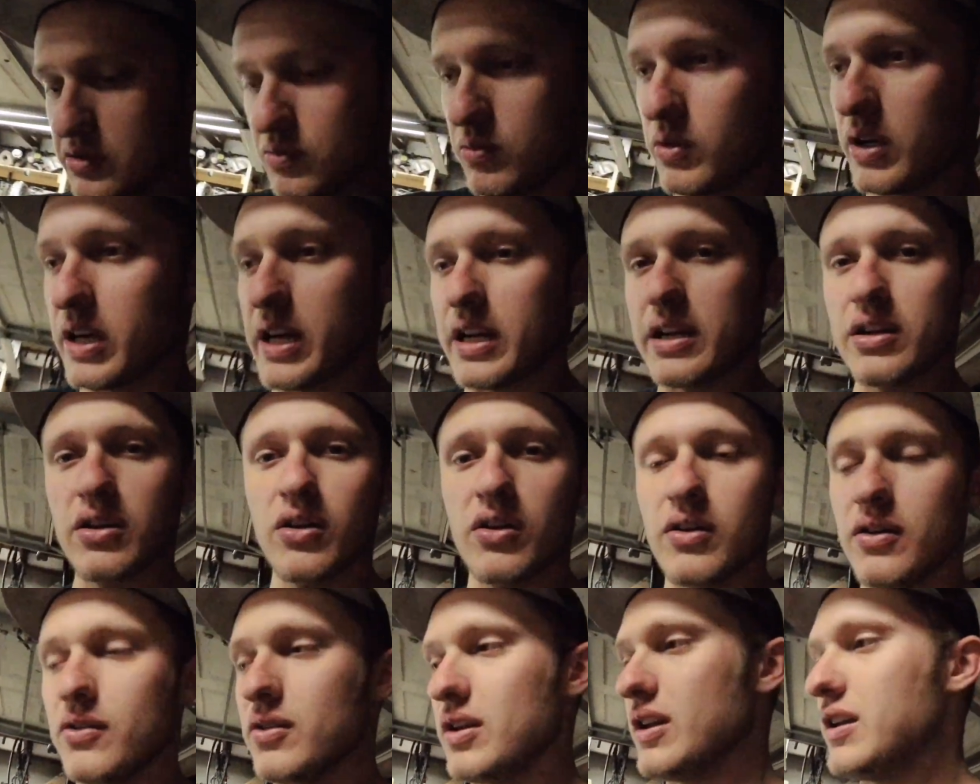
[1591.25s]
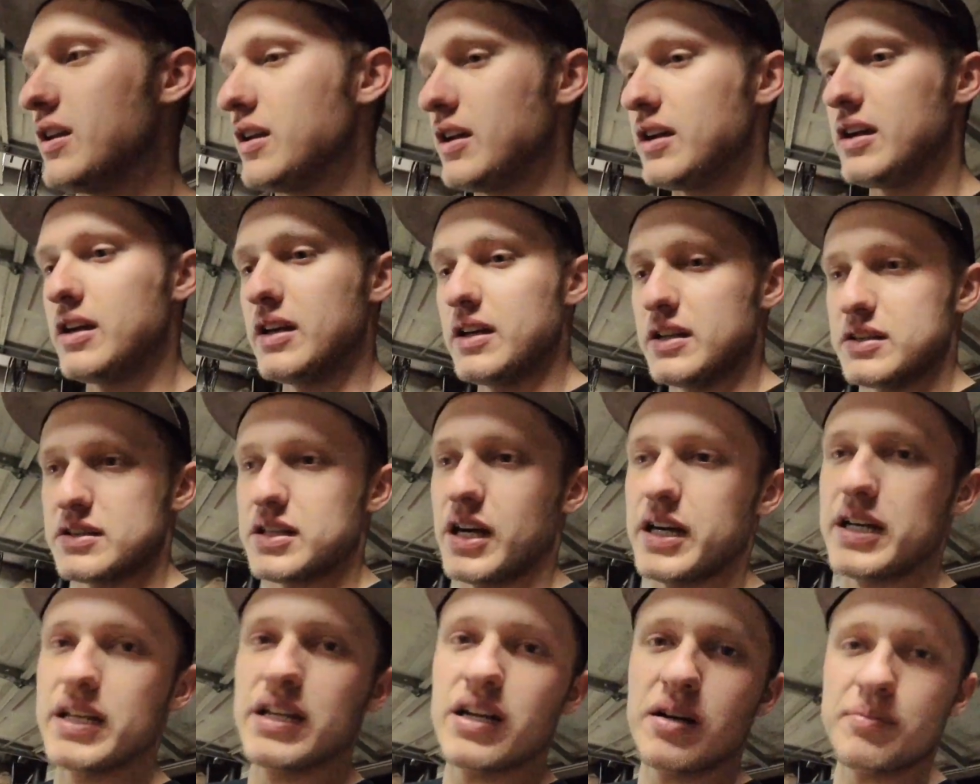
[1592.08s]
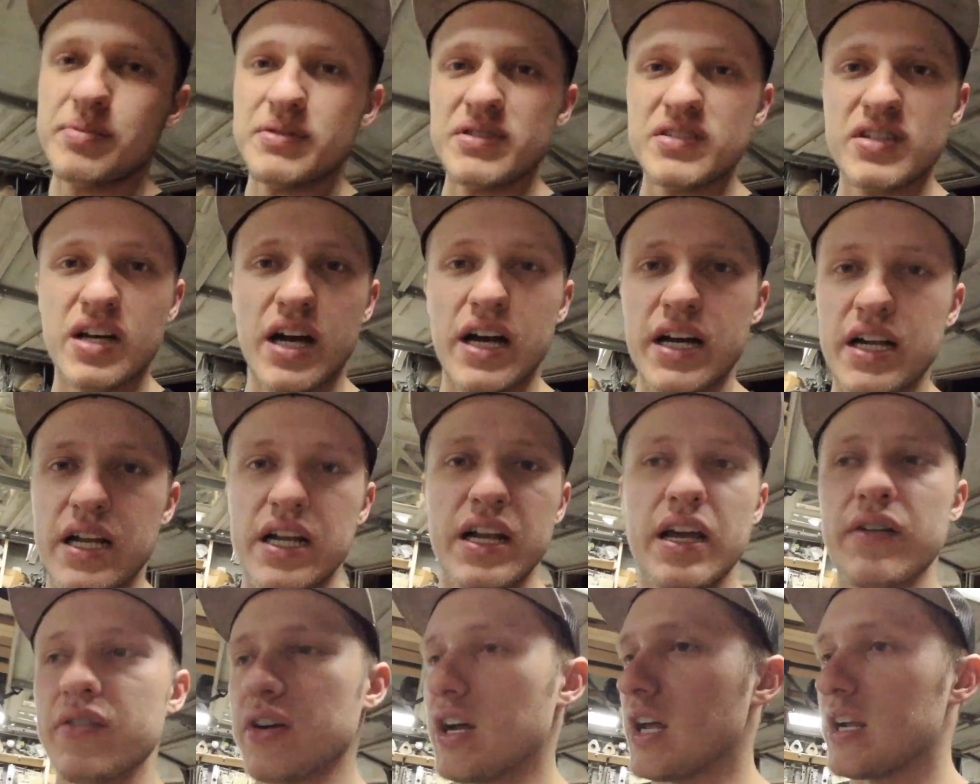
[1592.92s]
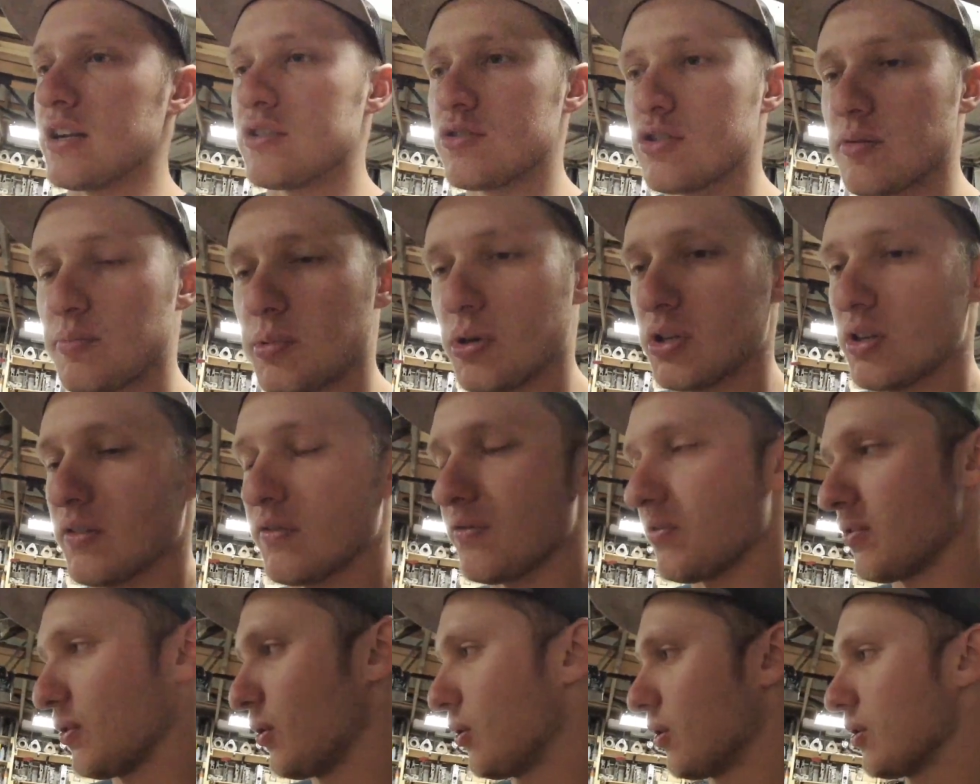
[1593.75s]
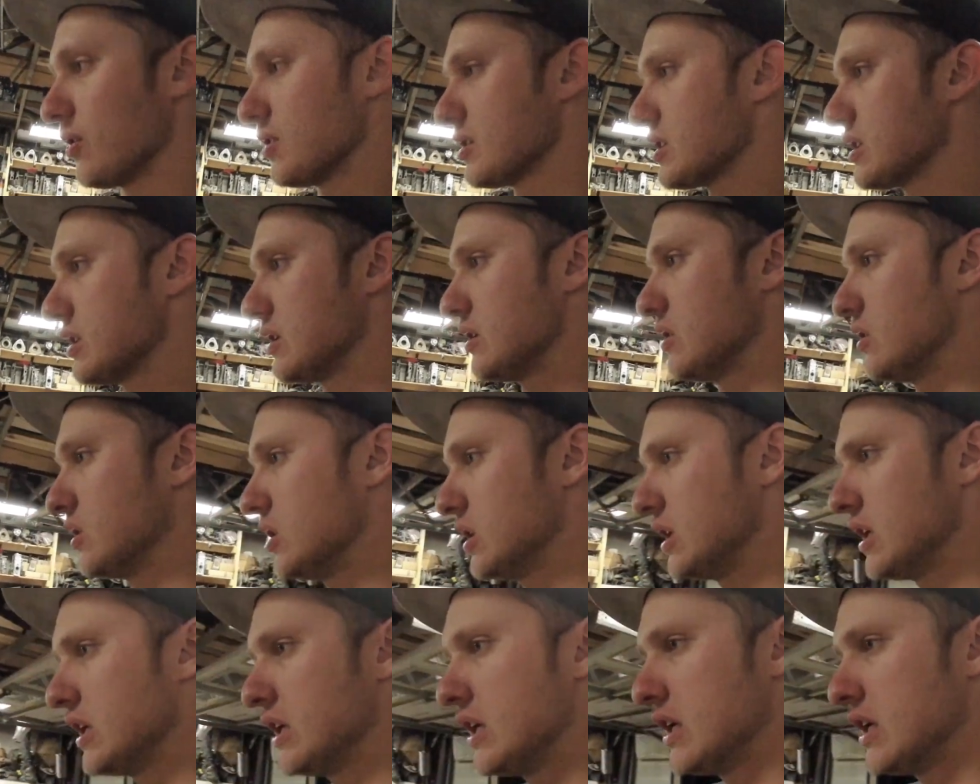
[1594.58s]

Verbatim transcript: have swore I had it all tidied up and tight. I never had a drip on the floor, so